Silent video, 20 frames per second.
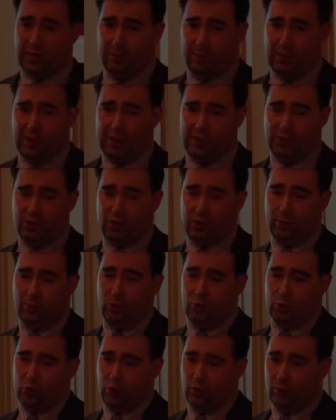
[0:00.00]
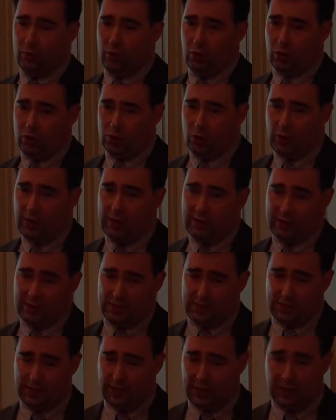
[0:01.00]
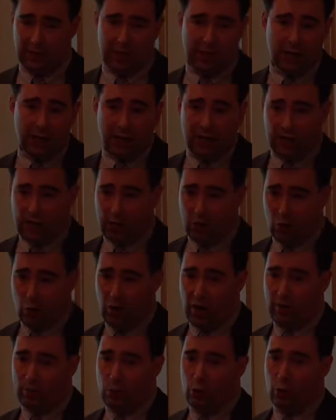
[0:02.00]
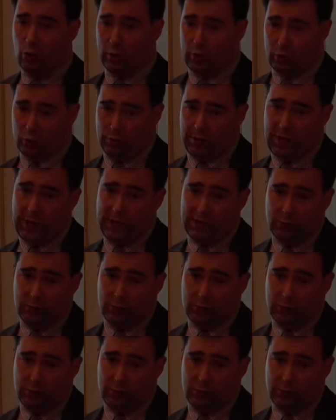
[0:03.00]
eliminates the distribution of those ones who are poorer today.